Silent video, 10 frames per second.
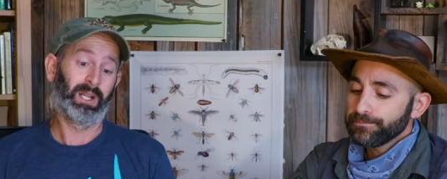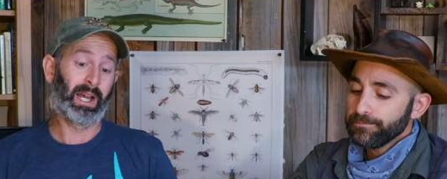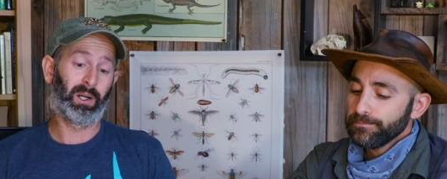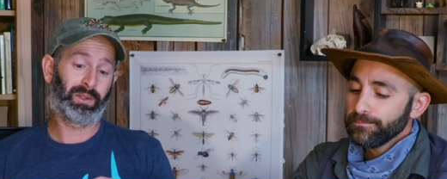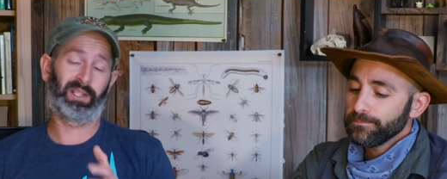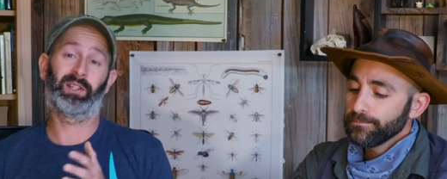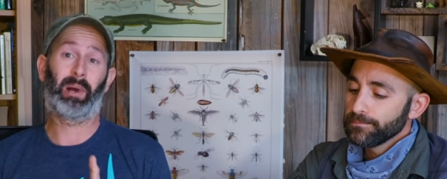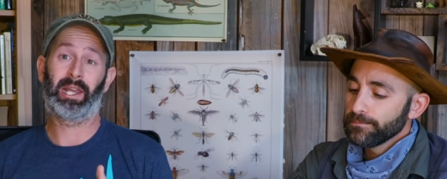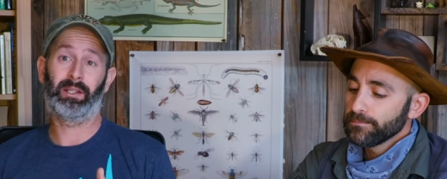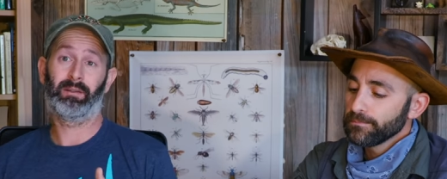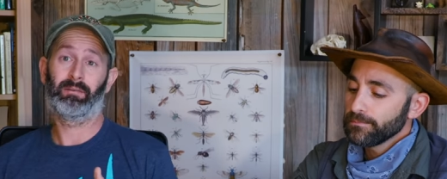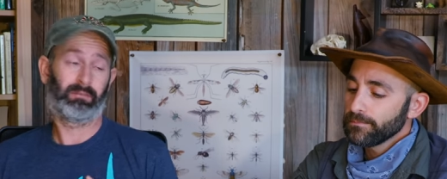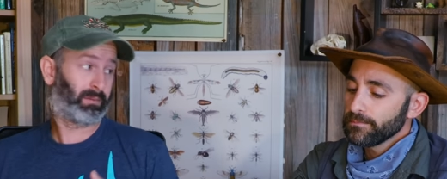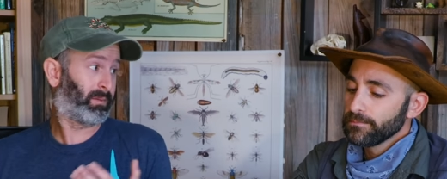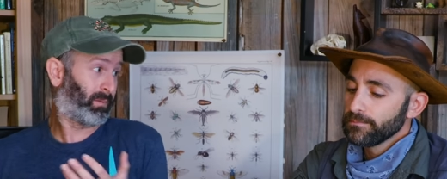Speaker 1: Now, despite
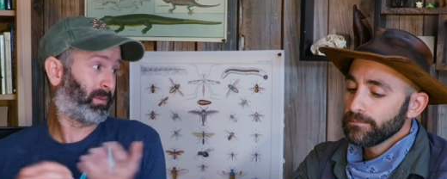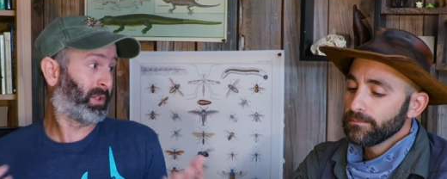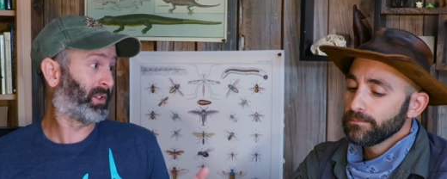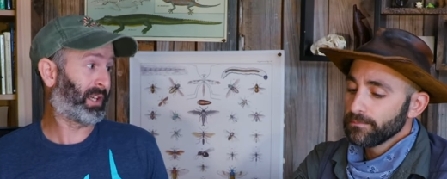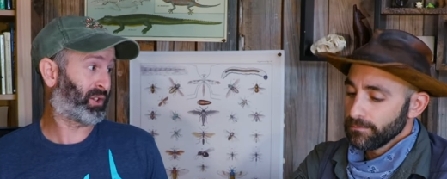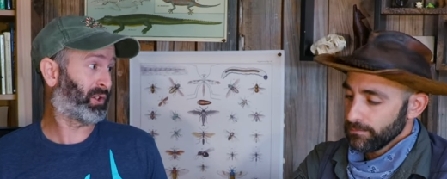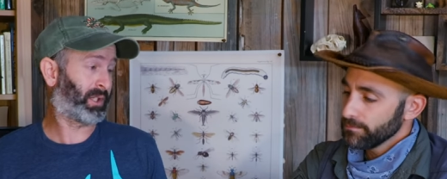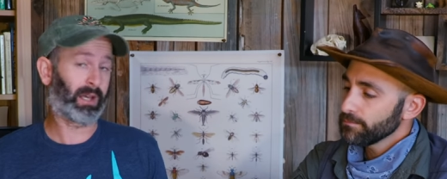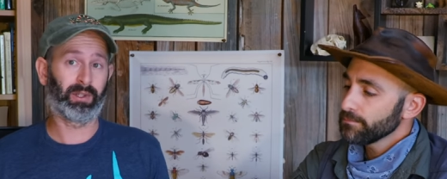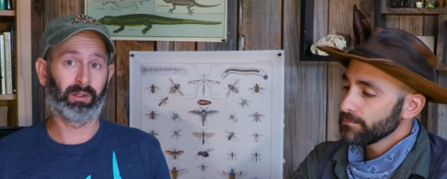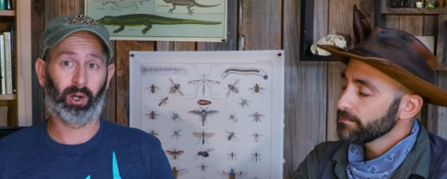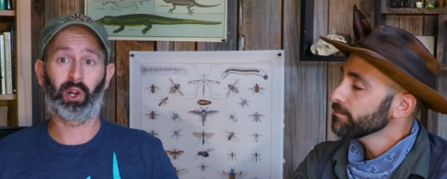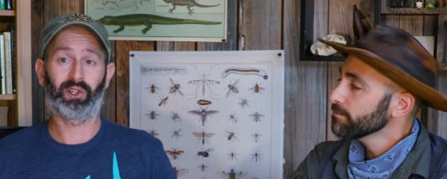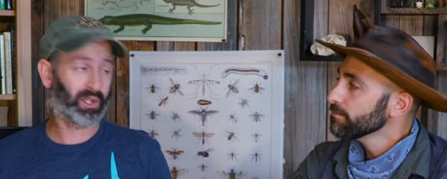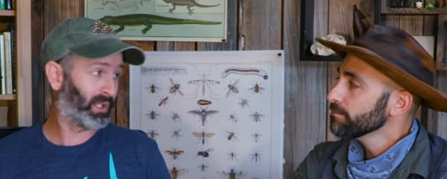the deserts having
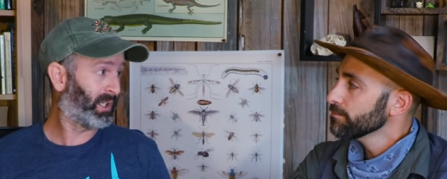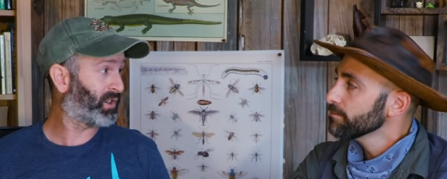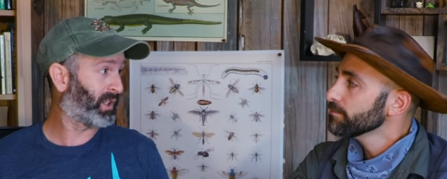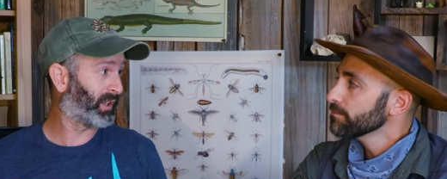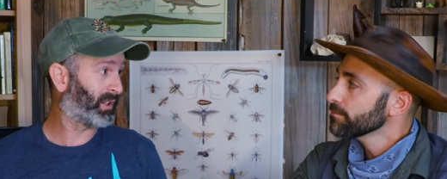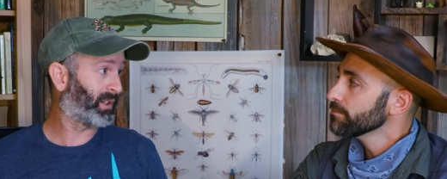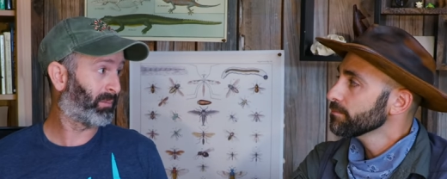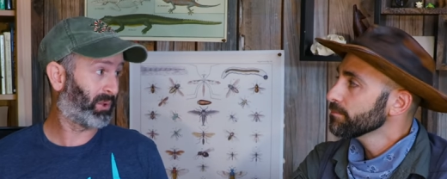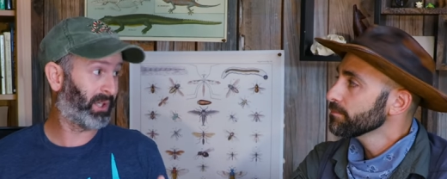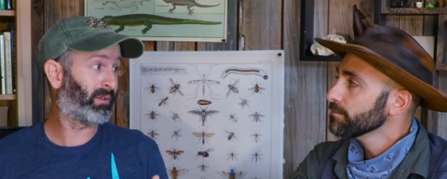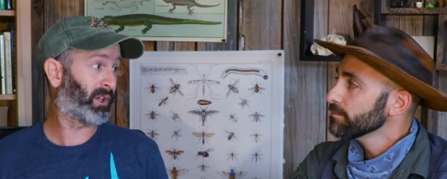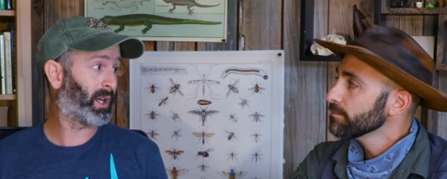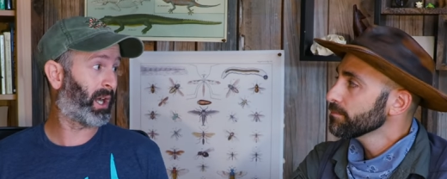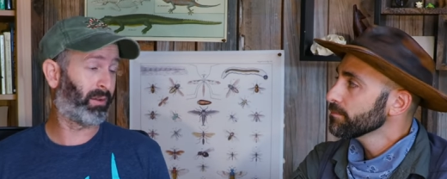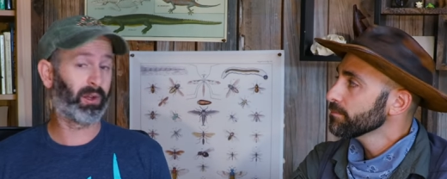harsh conditions, believe it or
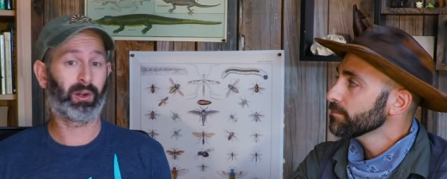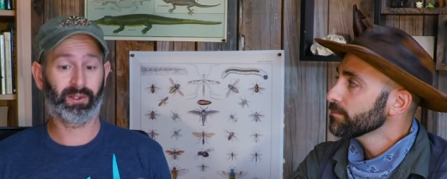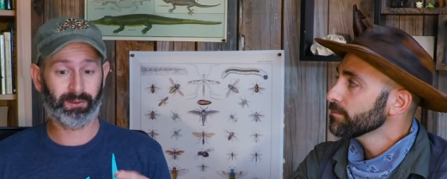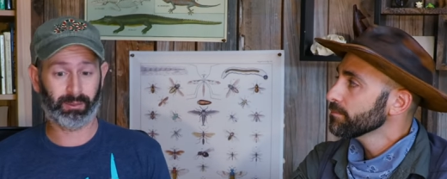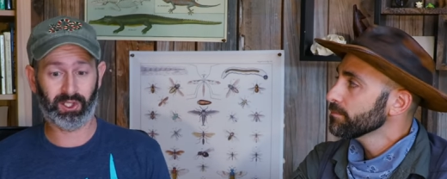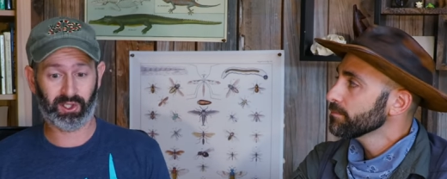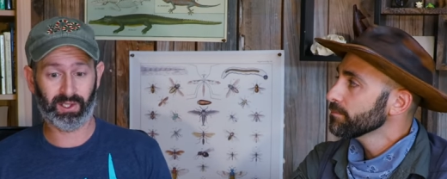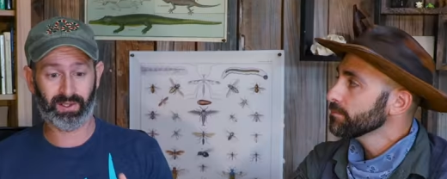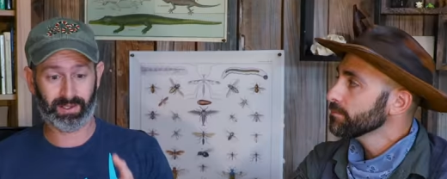not, there are species